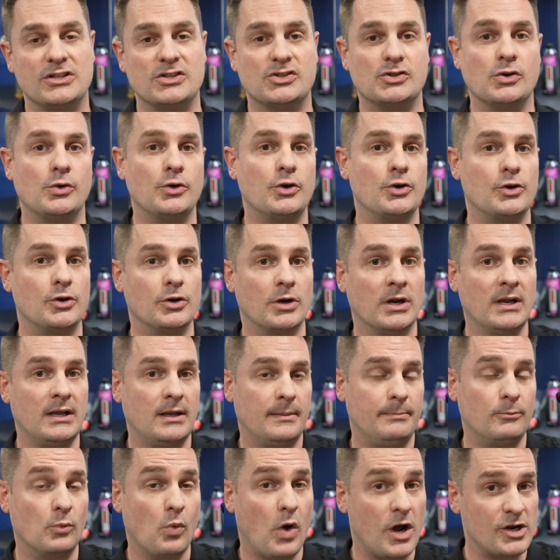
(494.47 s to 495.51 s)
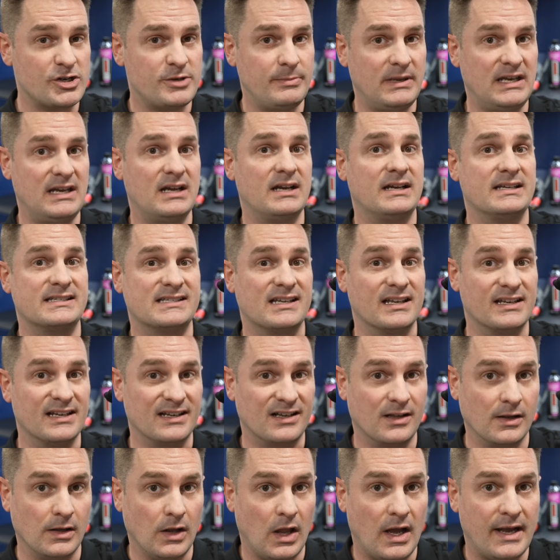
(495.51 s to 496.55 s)
So your wash media is going to
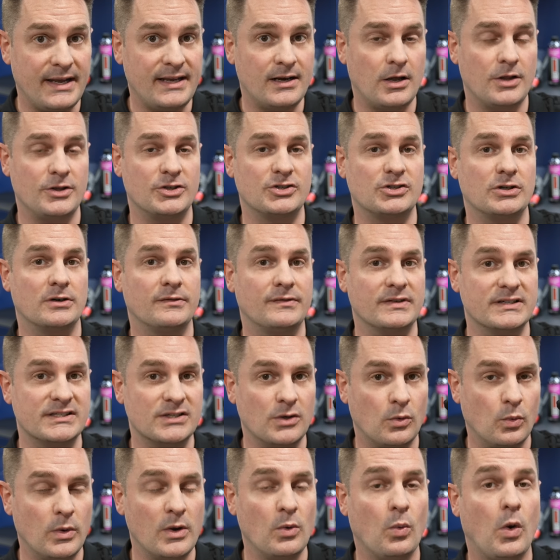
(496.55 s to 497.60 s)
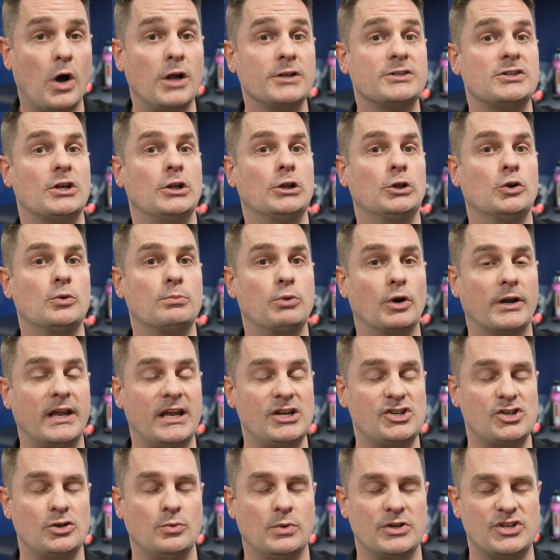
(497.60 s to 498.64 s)
glide on the surface. We want
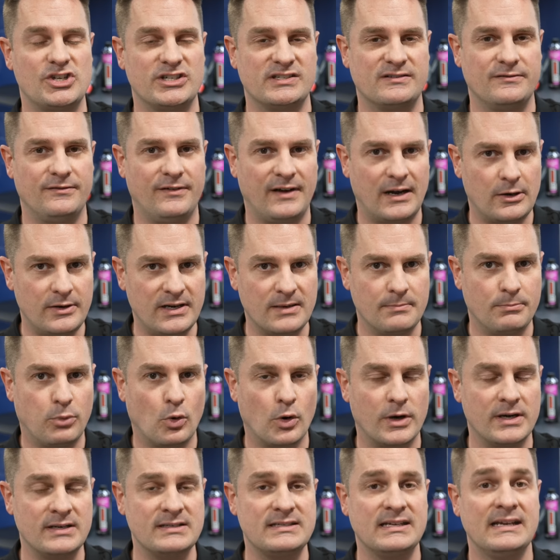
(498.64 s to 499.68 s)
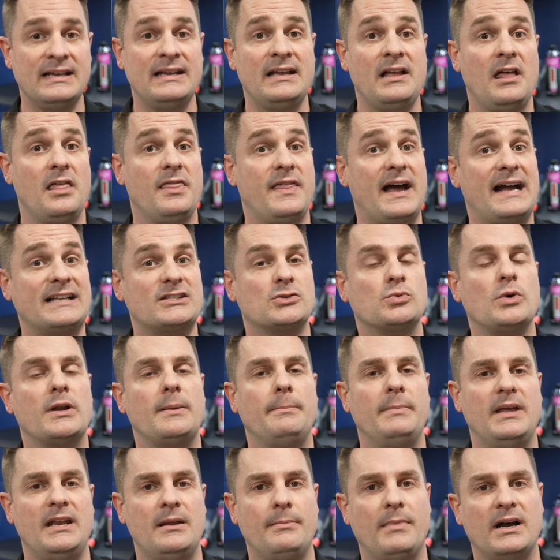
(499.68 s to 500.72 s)
lubrication, which is very important. That's what
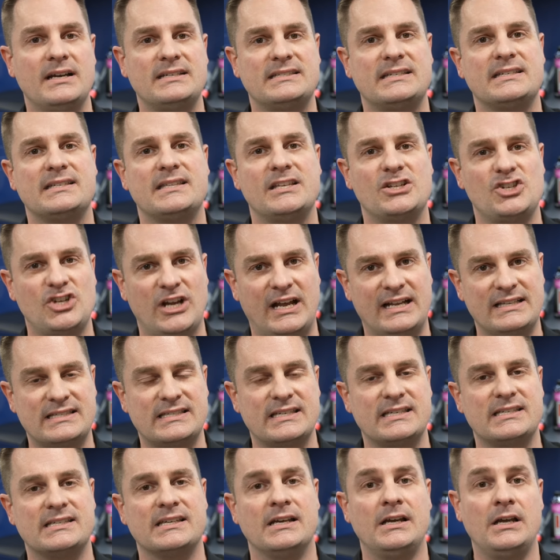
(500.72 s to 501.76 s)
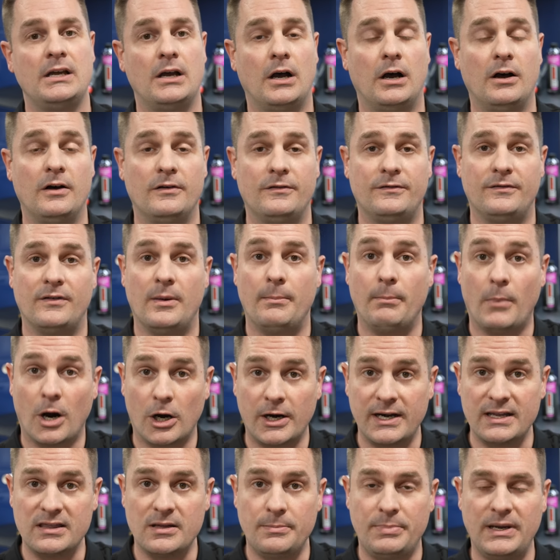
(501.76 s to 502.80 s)
minimizes the chances of
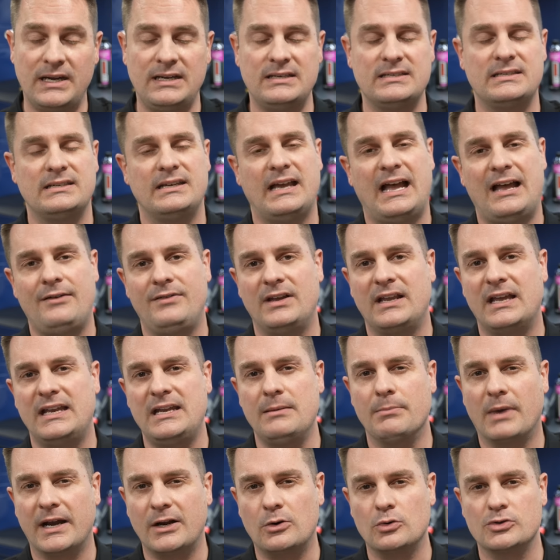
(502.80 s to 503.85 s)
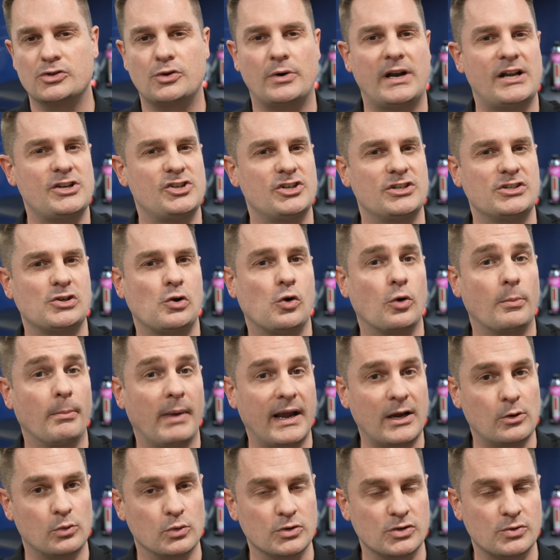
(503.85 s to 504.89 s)
marring the paint, having any micro scratches or
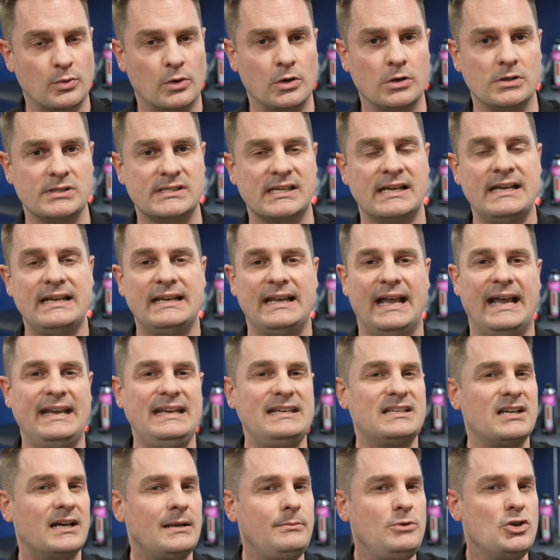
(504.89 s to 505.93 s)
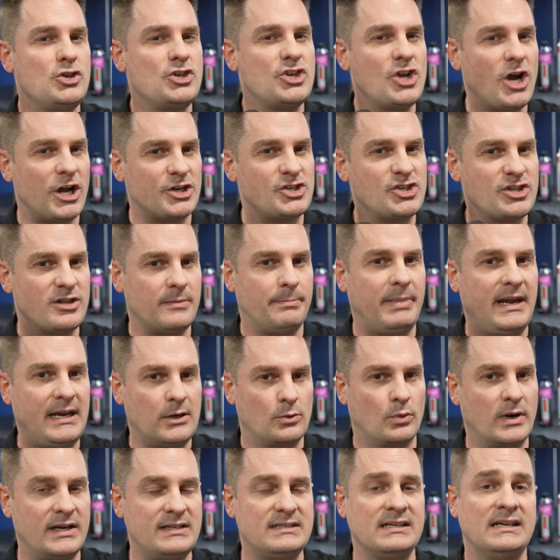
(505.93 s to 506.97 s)
micro swirls. Anytime you touch the paint,
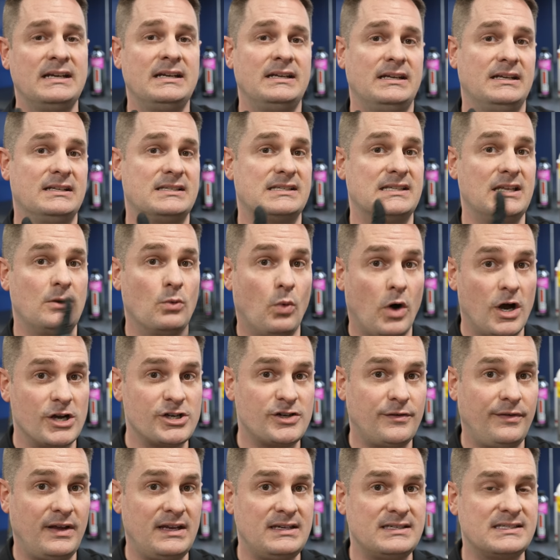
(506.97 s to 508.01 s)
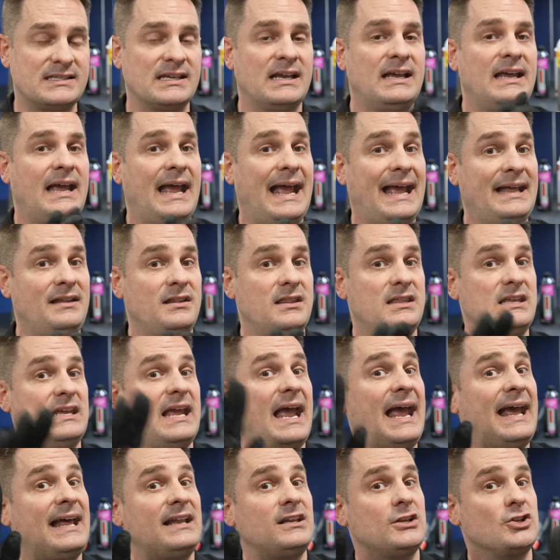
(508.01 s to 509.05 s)
right, it's the wash phase and the
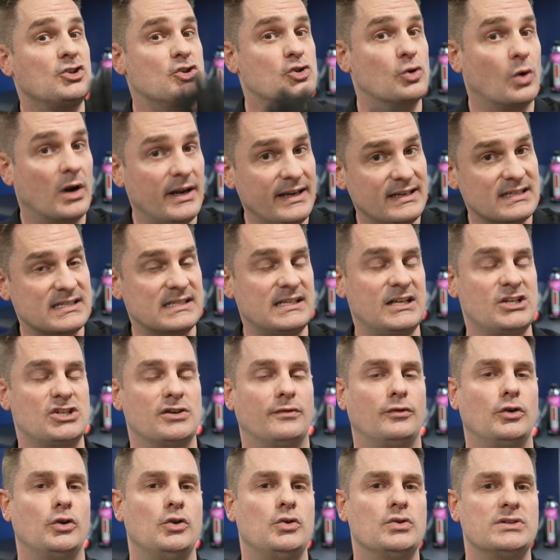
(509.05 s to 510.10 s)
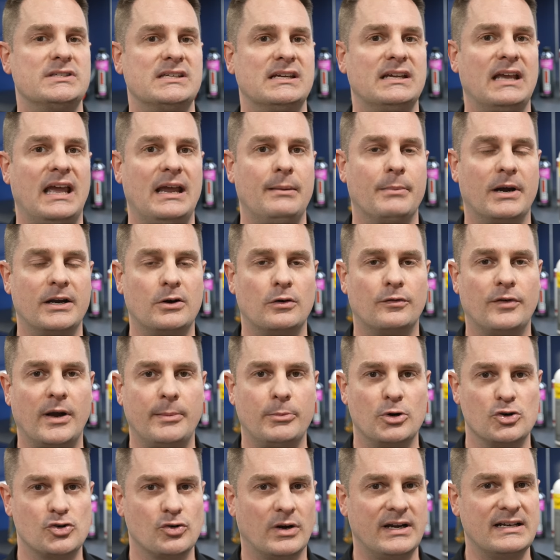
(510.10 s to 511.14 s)
hand drying stage if you're using a
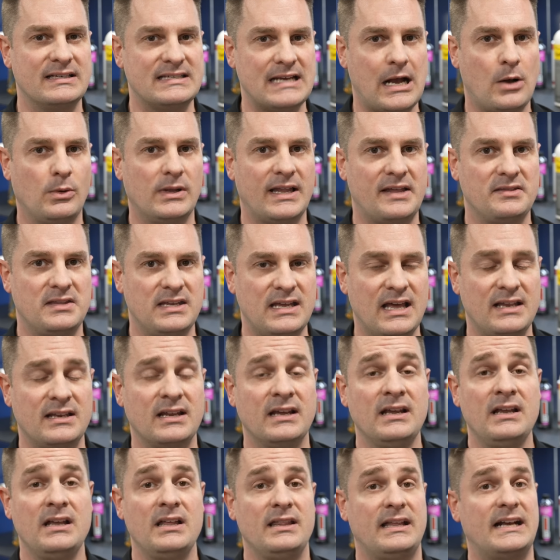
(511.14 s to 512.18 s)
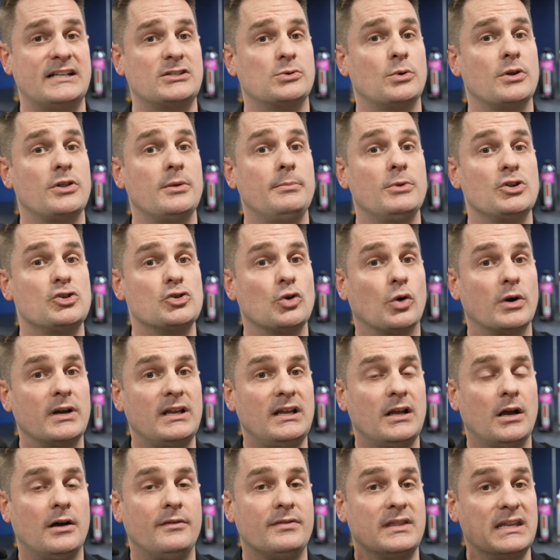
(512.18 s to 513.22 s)
microfiber drying towel at the end. That's where the
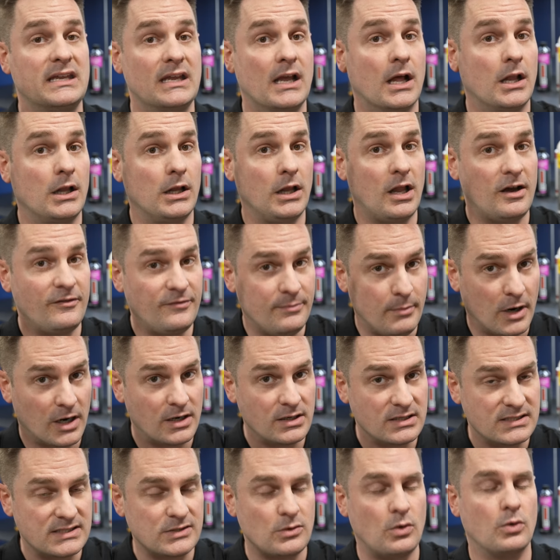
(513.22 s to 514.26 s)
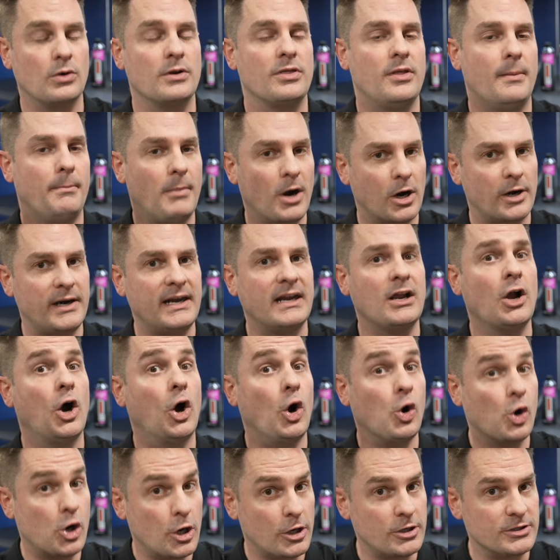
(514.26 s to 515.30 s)
majority of the love marks or the marring
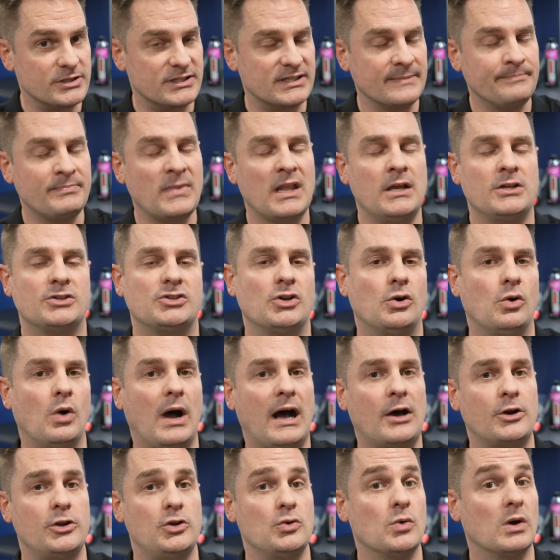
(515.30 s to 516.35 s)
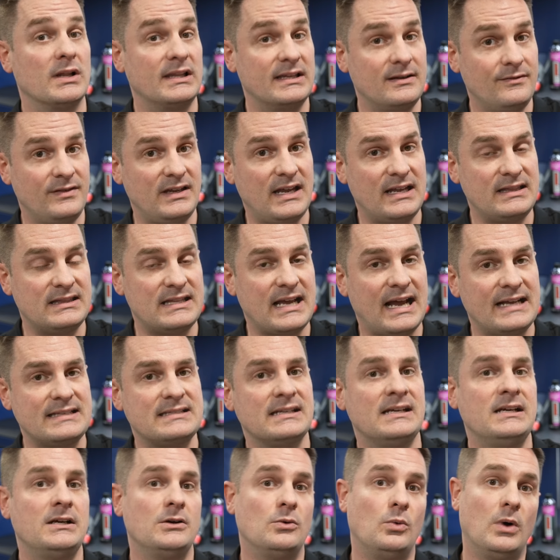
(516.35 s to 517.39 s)
occurs. So how do you alleviate that?
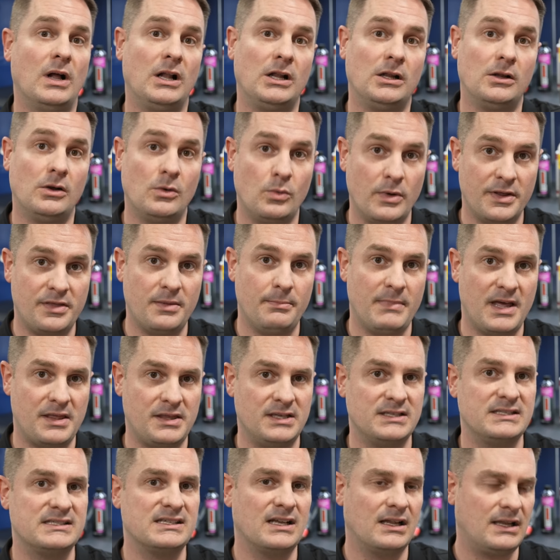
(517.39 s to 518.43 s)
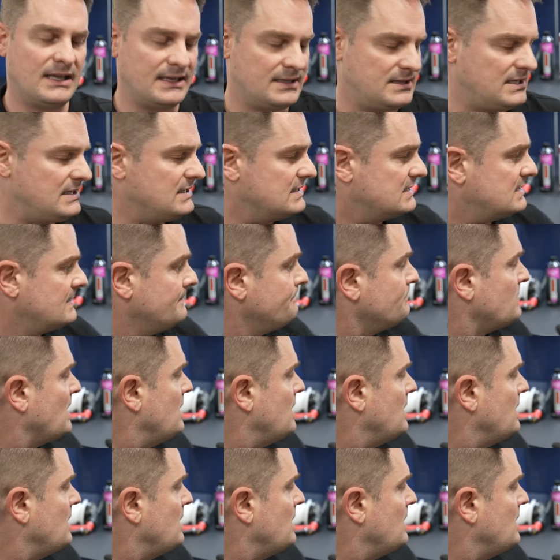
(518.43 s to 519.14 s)
Well, with methods like these.